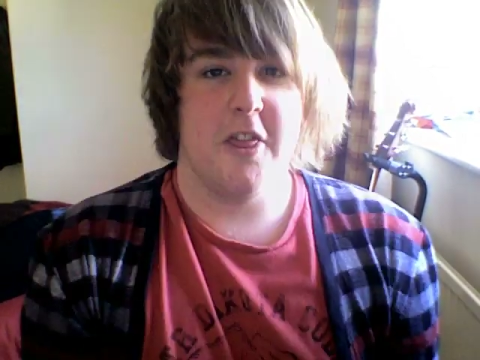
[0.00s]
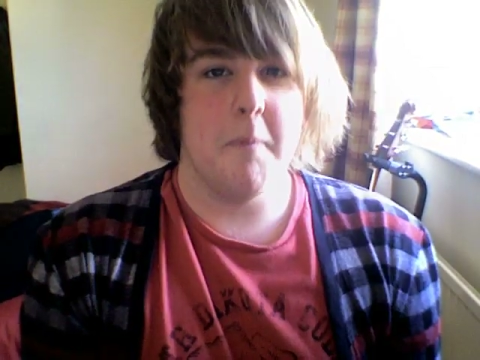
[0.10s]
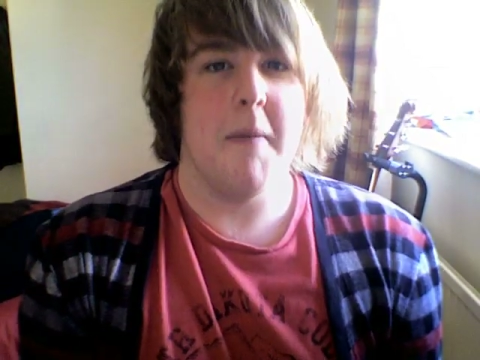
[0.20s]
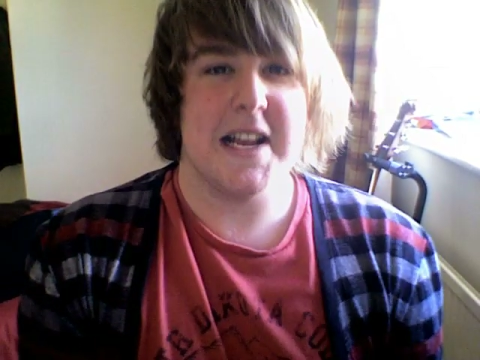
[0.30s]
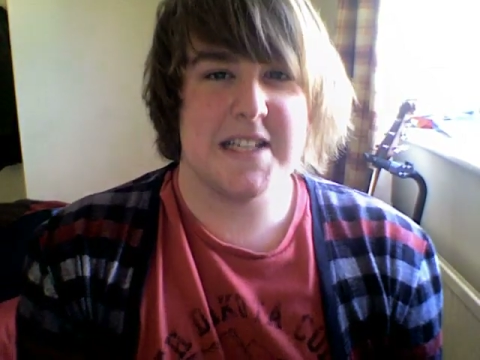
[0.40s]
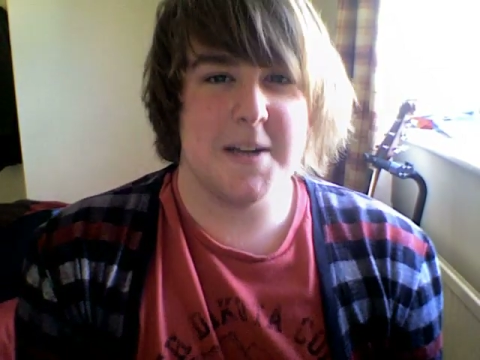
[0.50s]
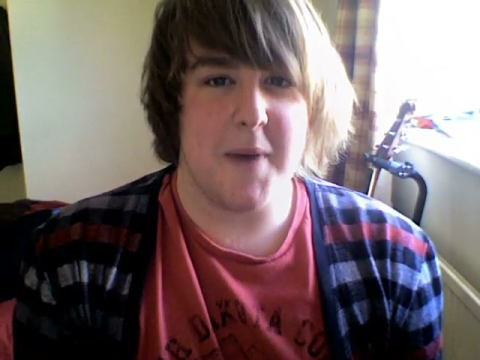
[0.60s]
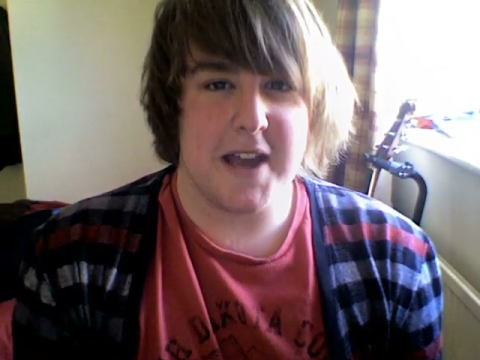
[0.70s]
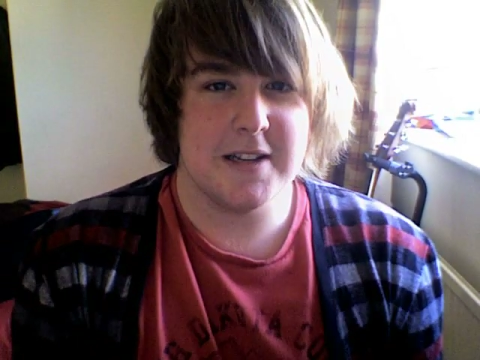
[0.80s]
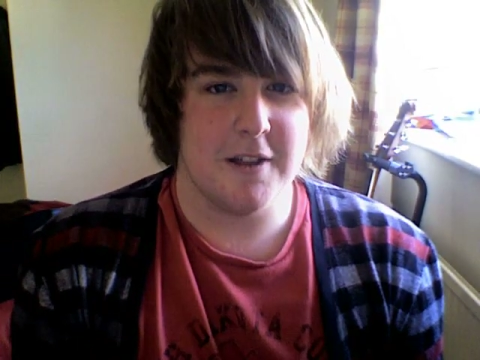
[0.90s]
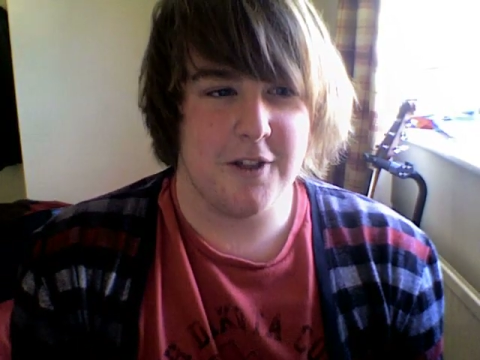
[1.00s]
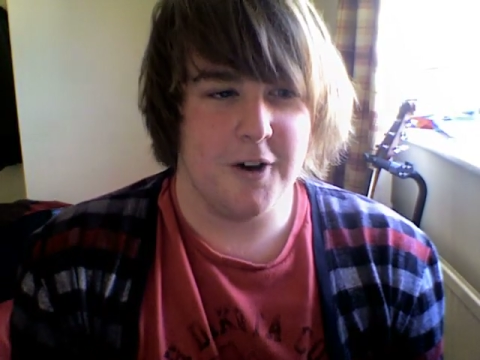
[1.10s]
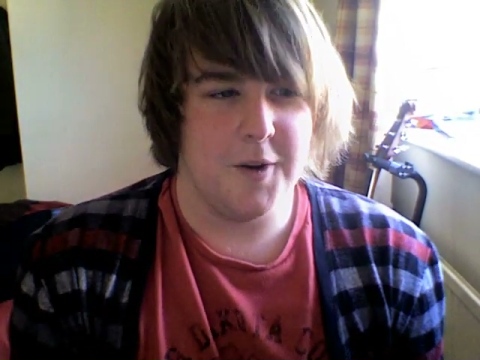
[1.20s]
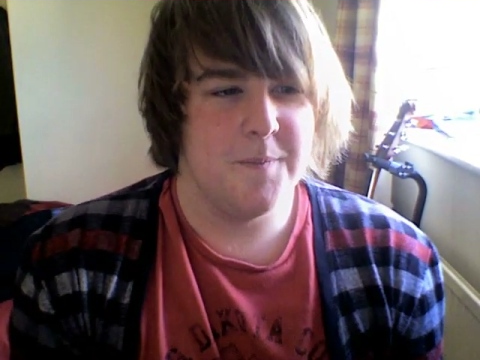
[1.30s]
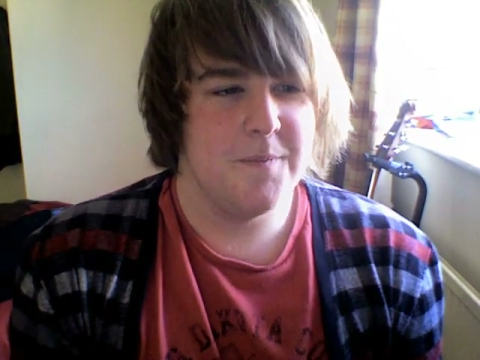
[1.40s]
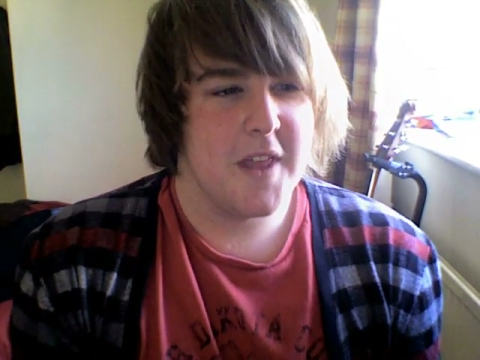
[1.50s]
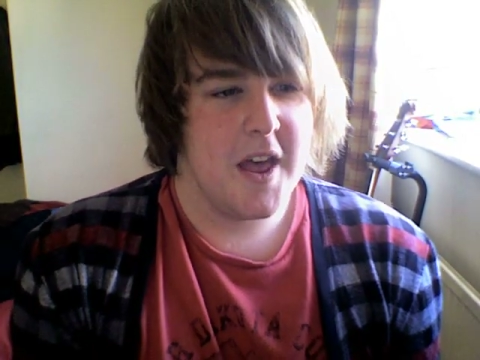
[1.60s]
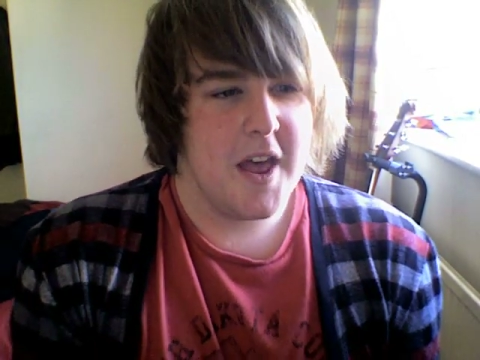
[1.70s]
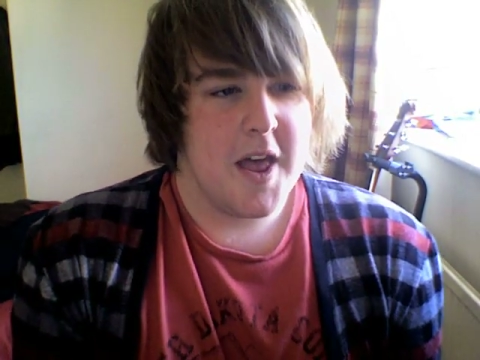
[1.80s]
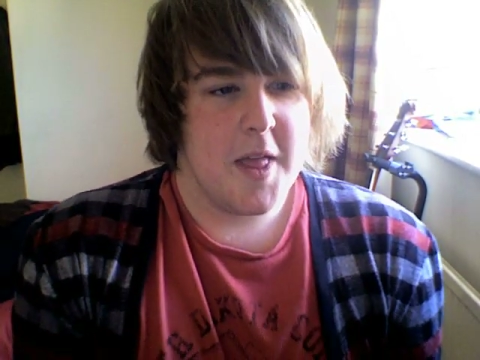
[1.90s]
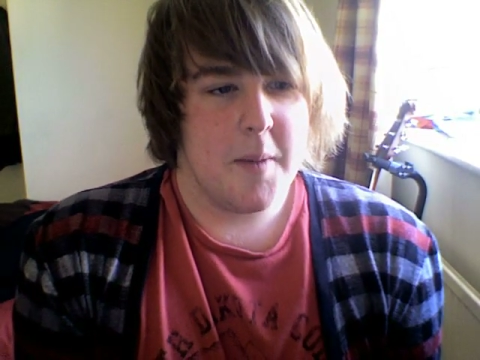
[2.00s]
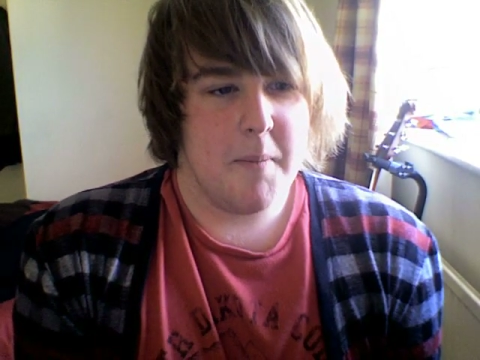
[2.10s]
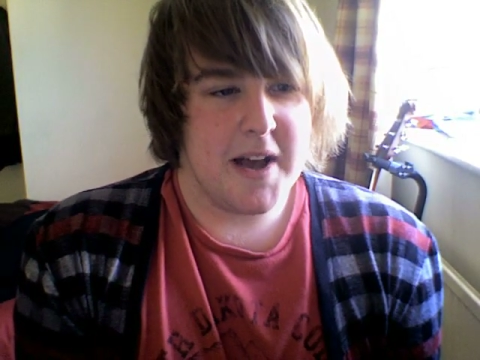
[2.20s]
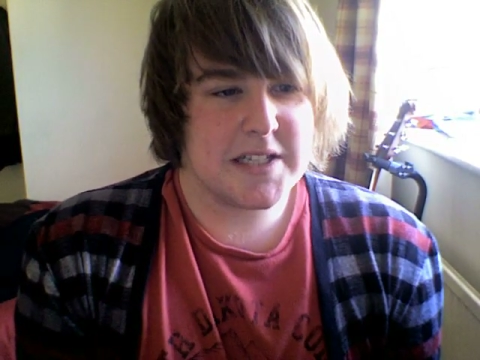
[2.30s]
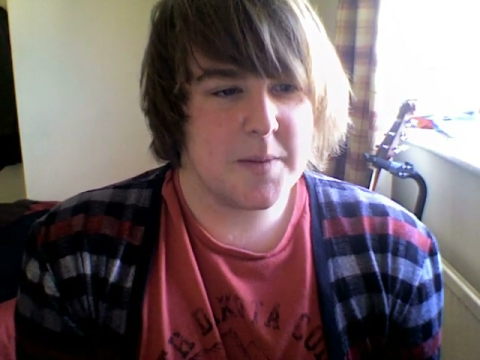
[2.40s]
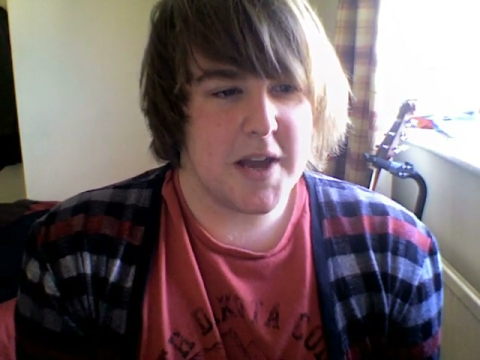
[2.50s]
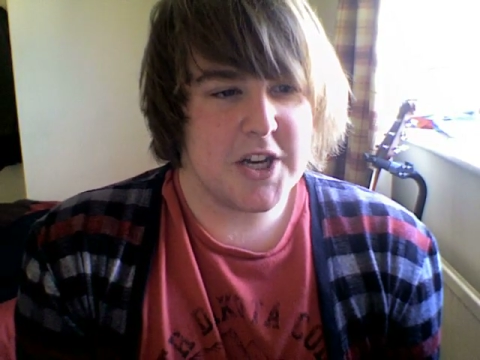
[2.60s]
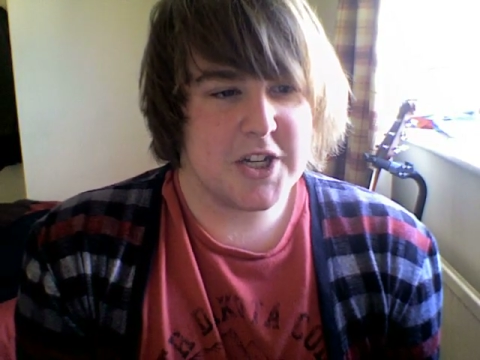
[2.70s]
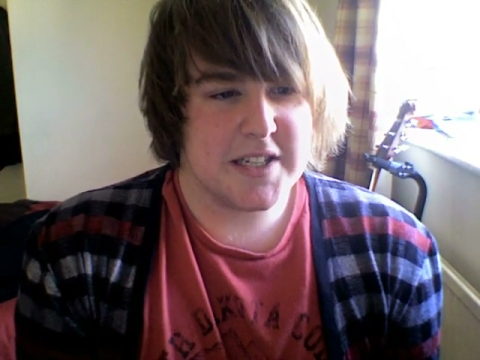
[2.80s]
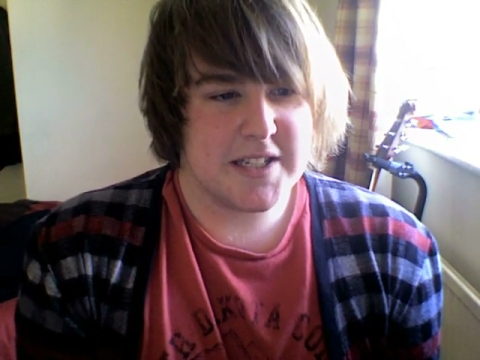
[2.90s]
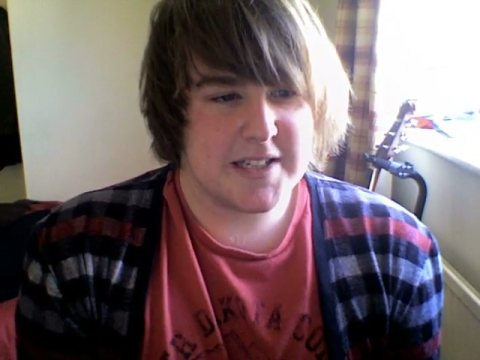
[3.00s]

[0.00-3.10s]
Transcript: The masturbatathon. Masturbation is